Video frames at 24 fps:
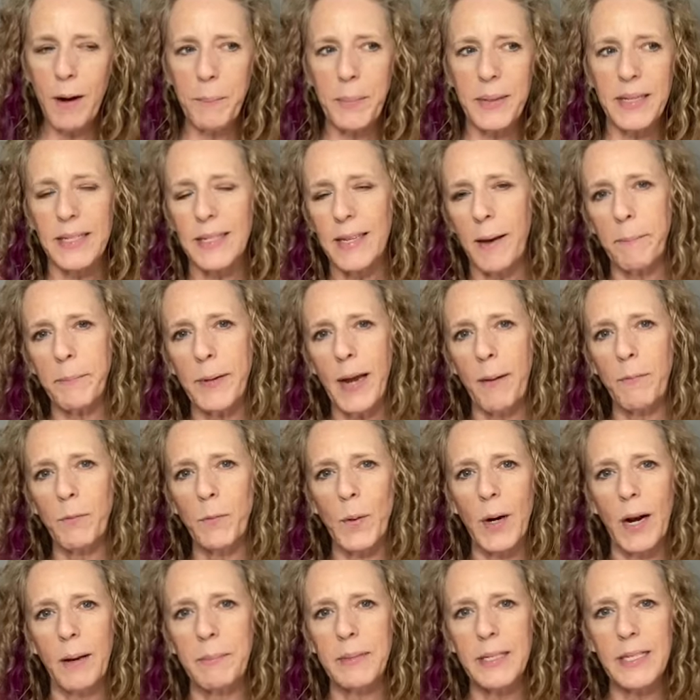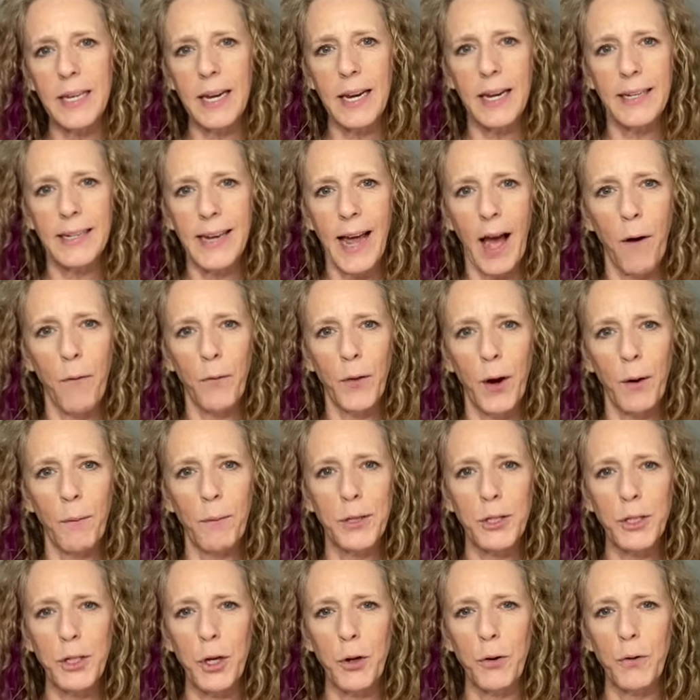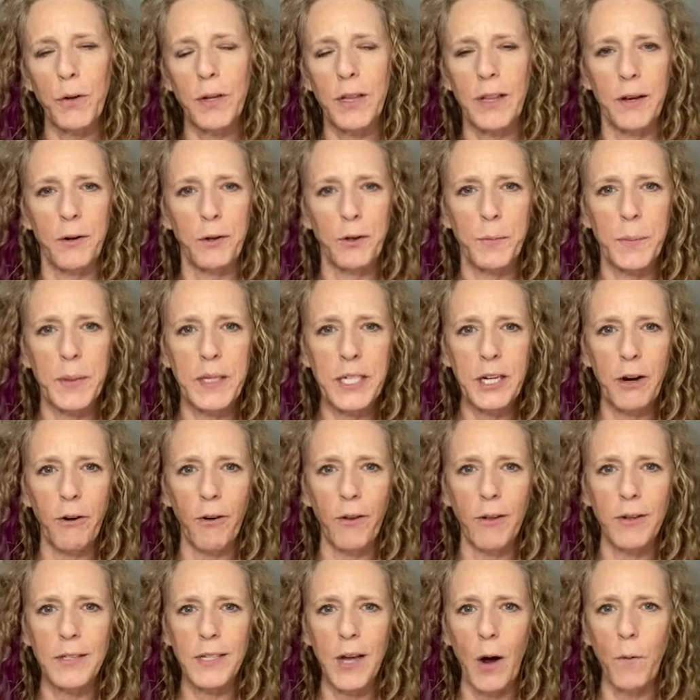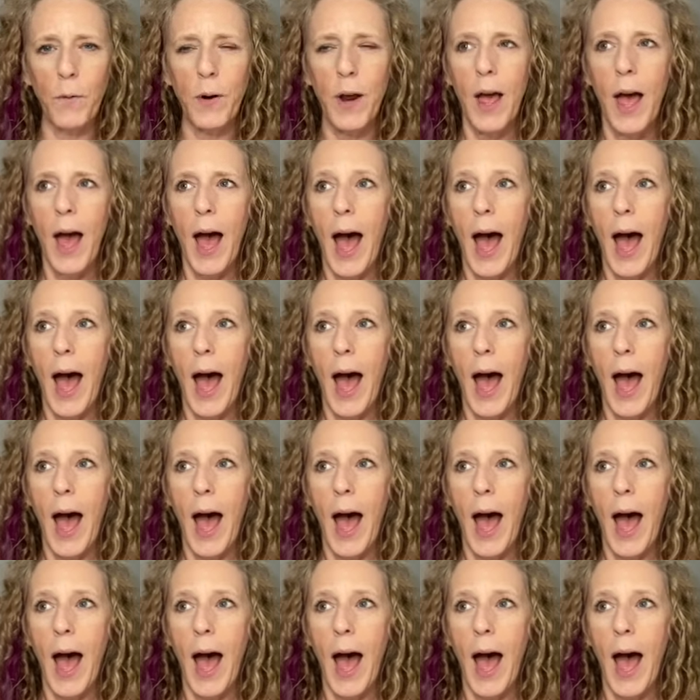but sometimes when I'm sitting down there with children and there's materials out,